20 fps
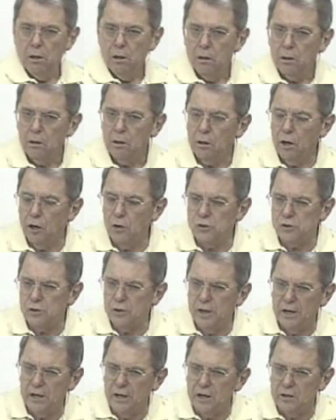The closer
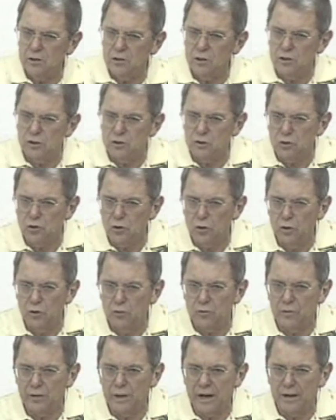they can get to the
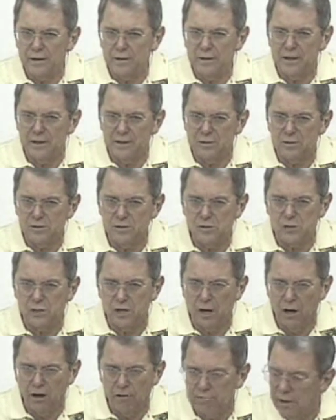truth without death to
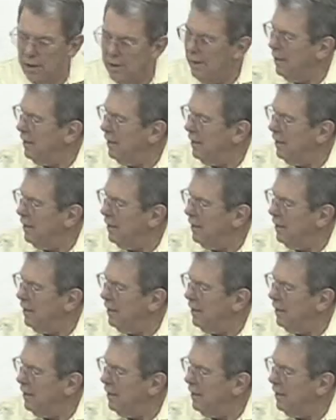self.